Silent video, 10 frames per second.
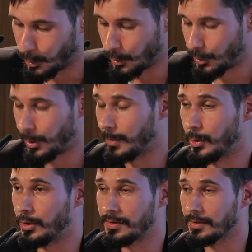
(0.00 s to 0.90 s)
I'm
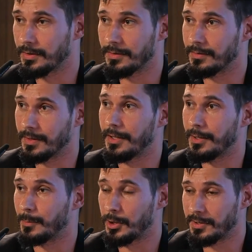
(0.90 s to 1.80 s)
not
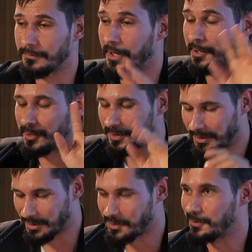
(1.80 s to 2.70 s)
a
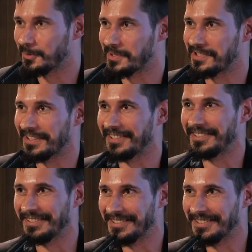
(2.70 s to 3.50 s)
fangirling the schools like